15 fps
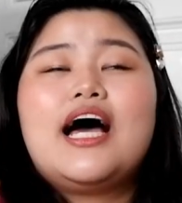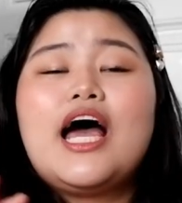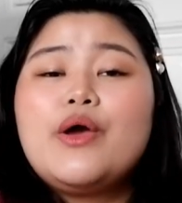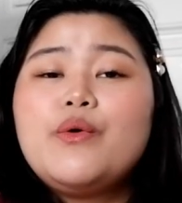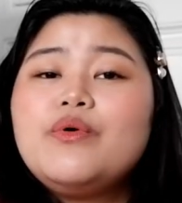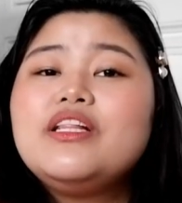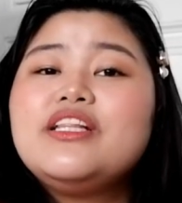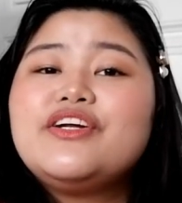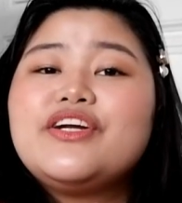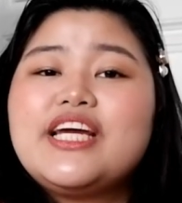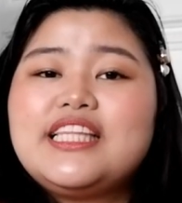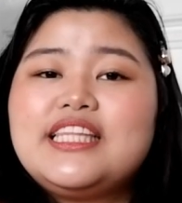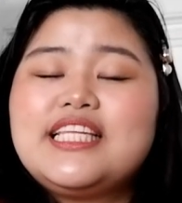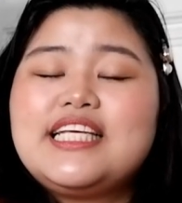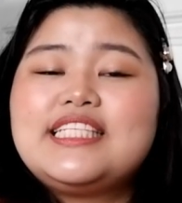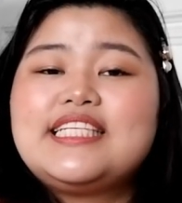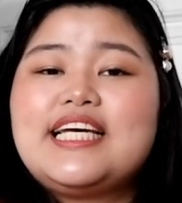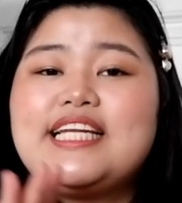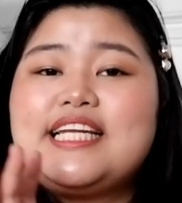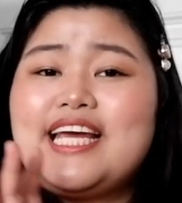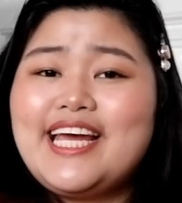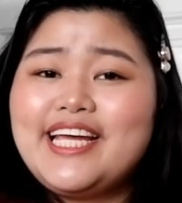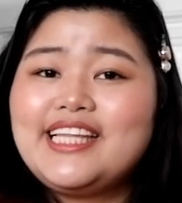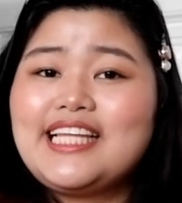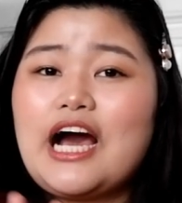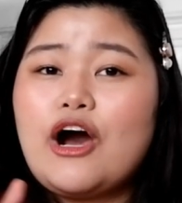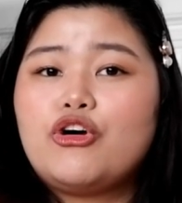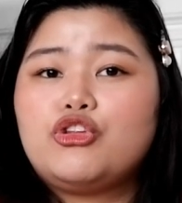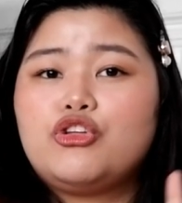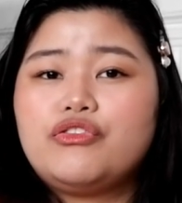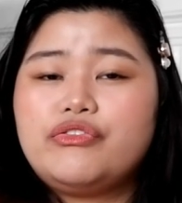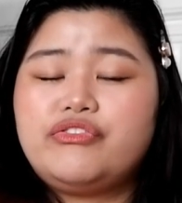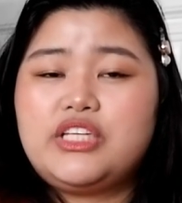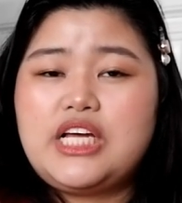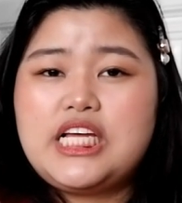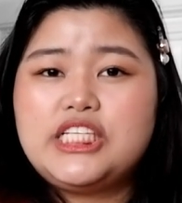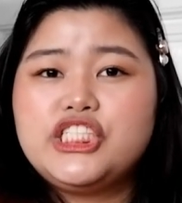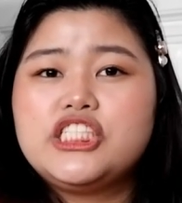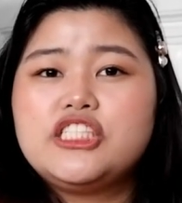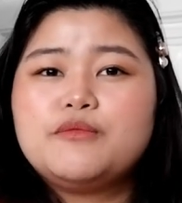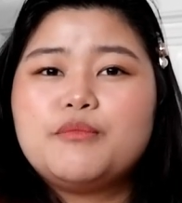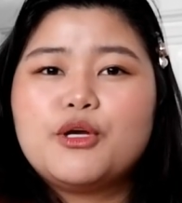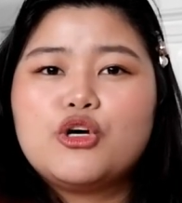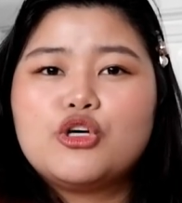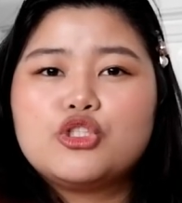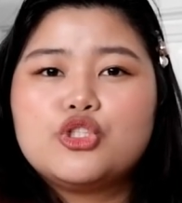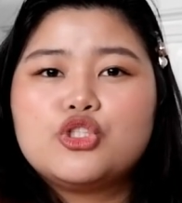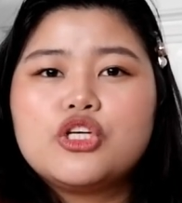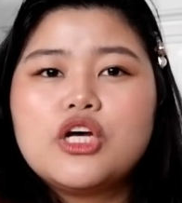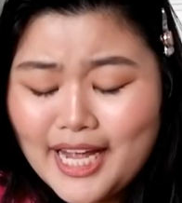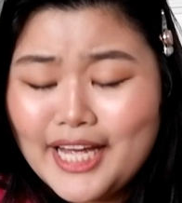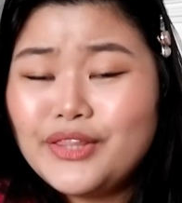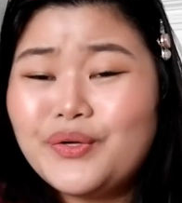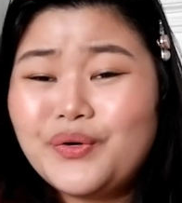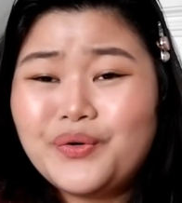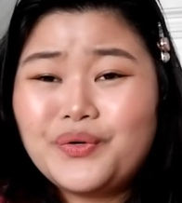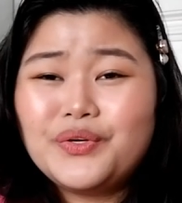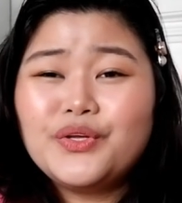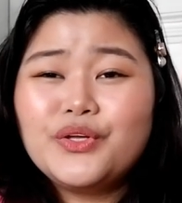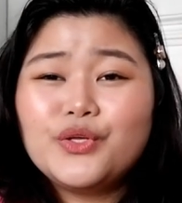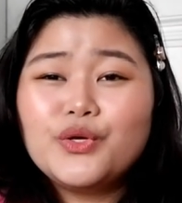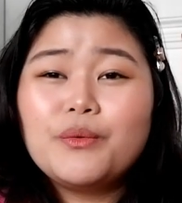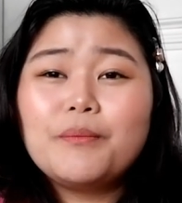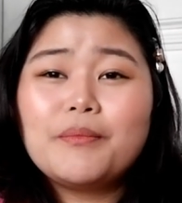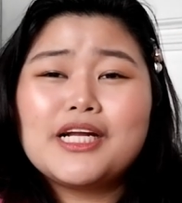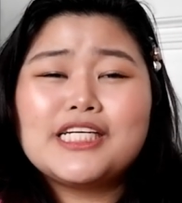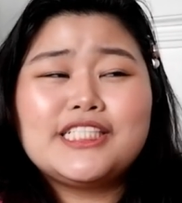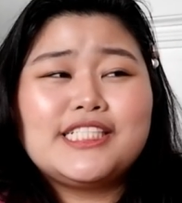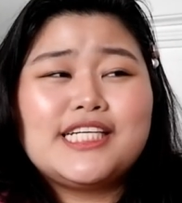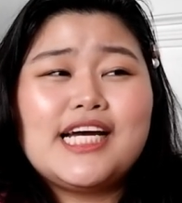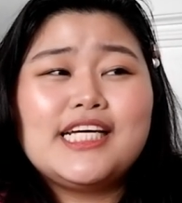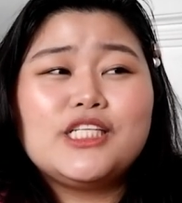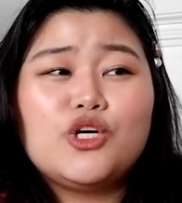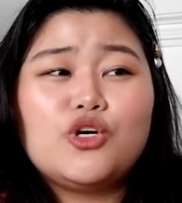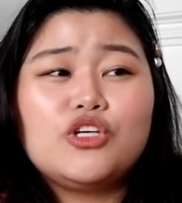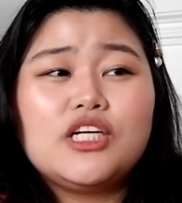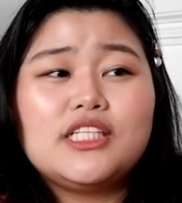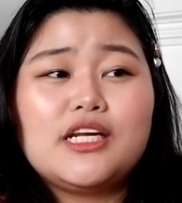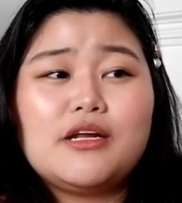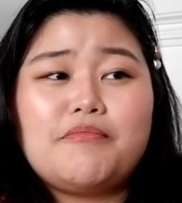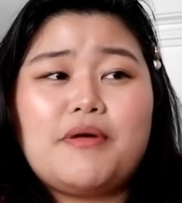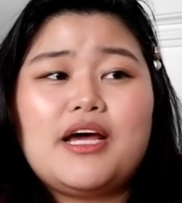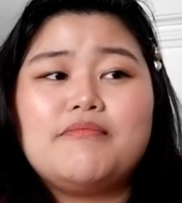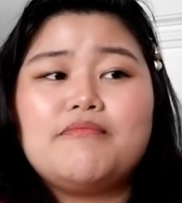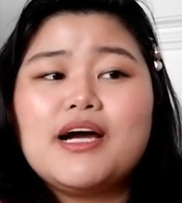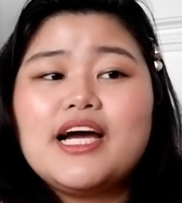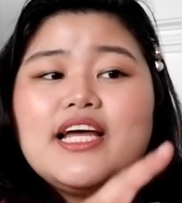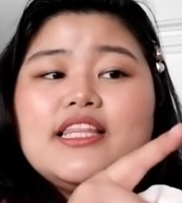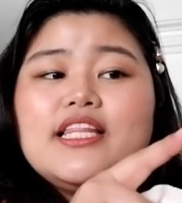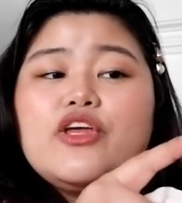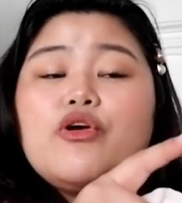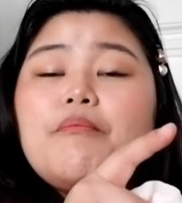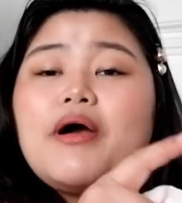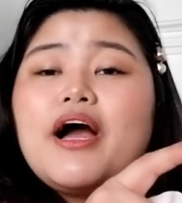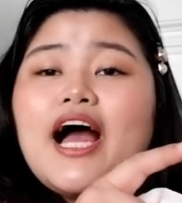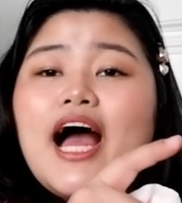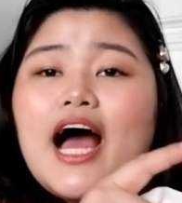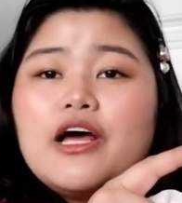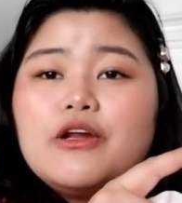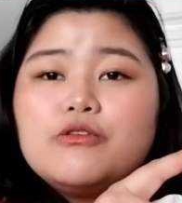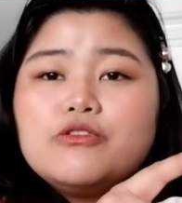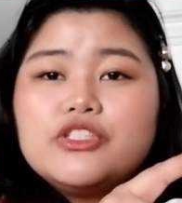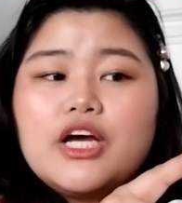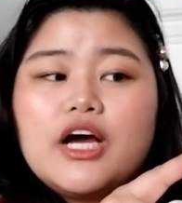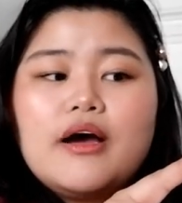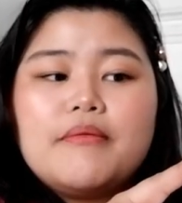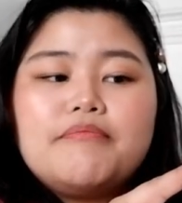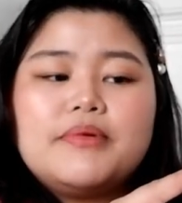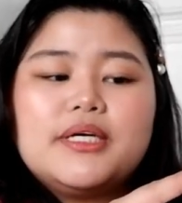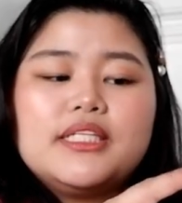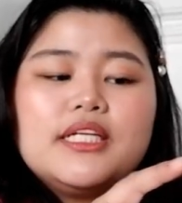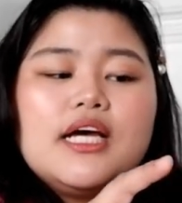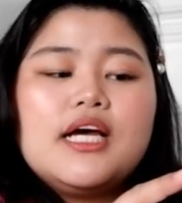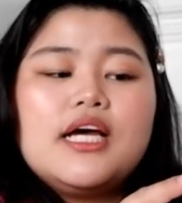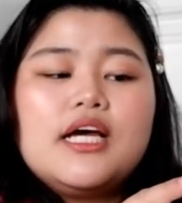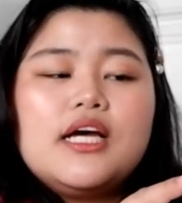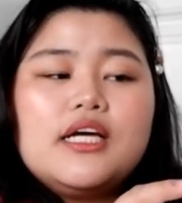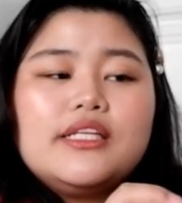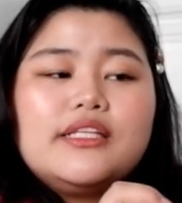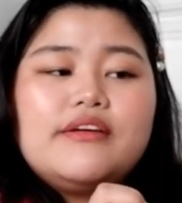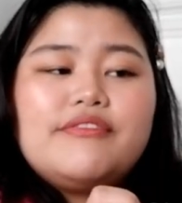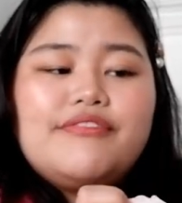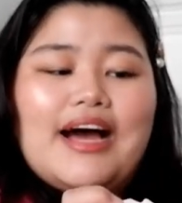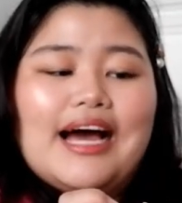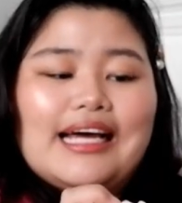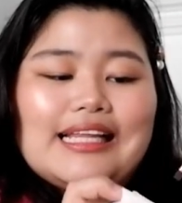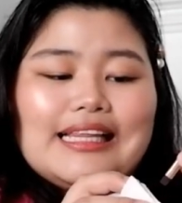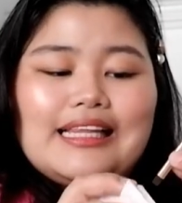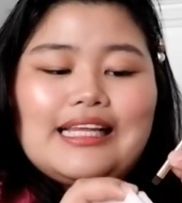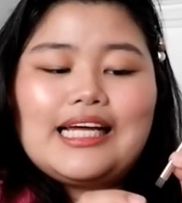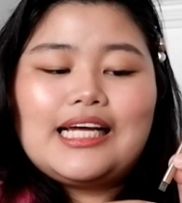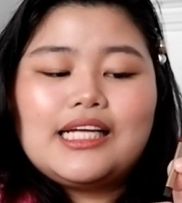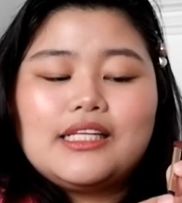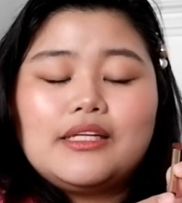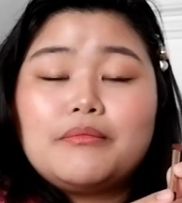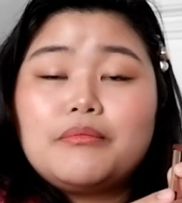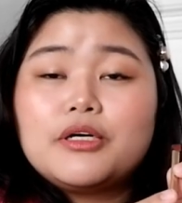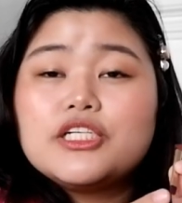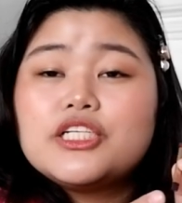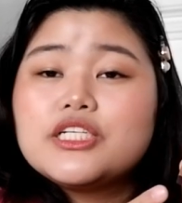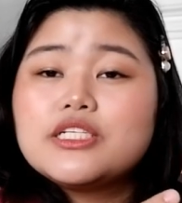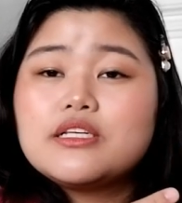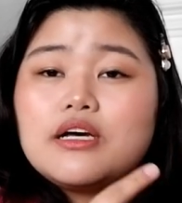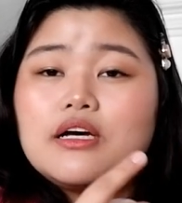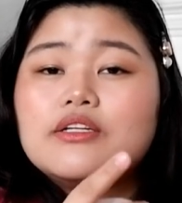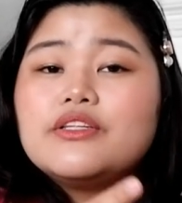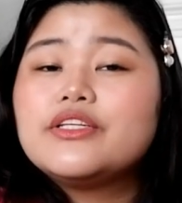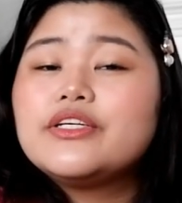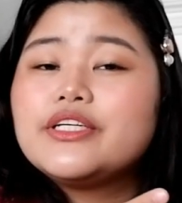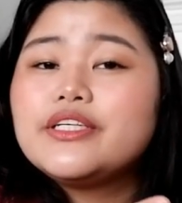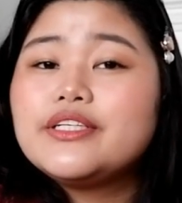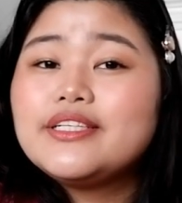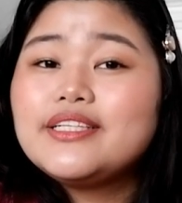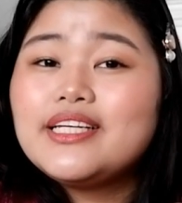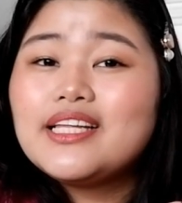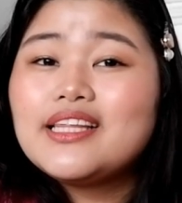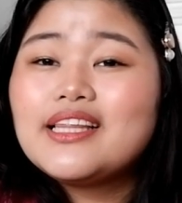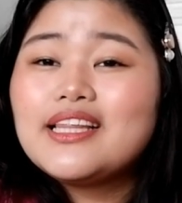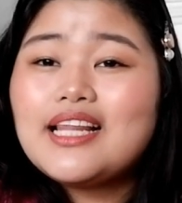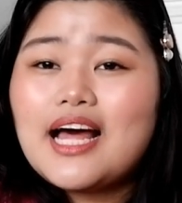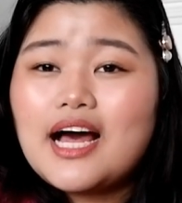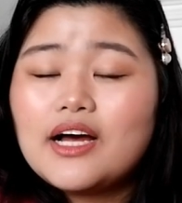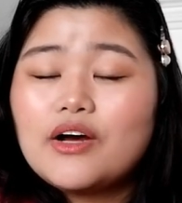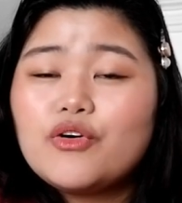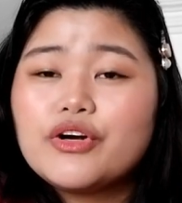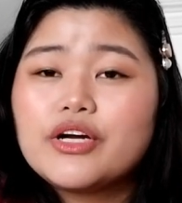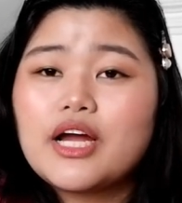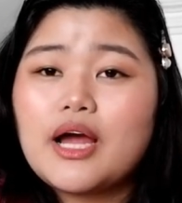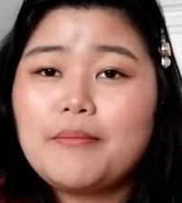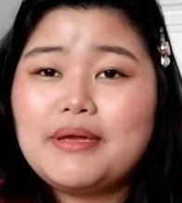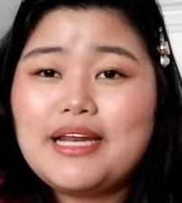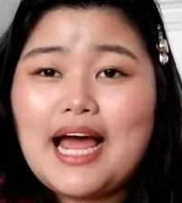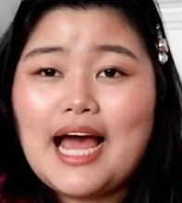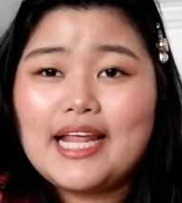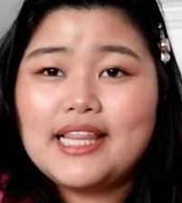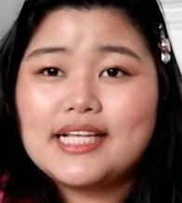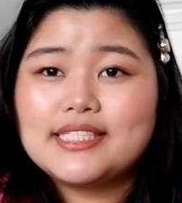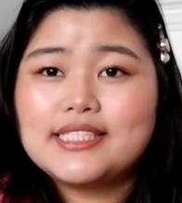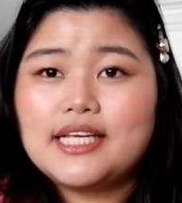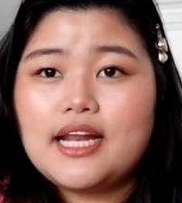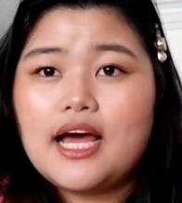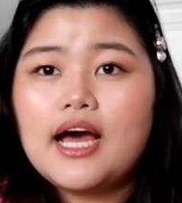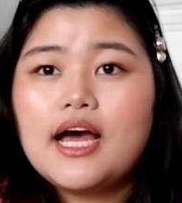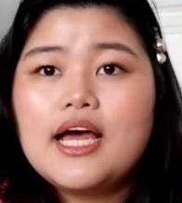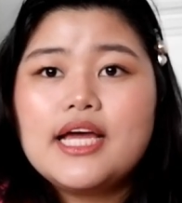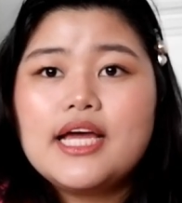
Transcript: I will rate this an 8 out of 10 just because ito, yung brush niya, hindi ko natripan. Maganda yung panghalo niya, but the fact na the brush is underneath lang or kabilaan lang sila,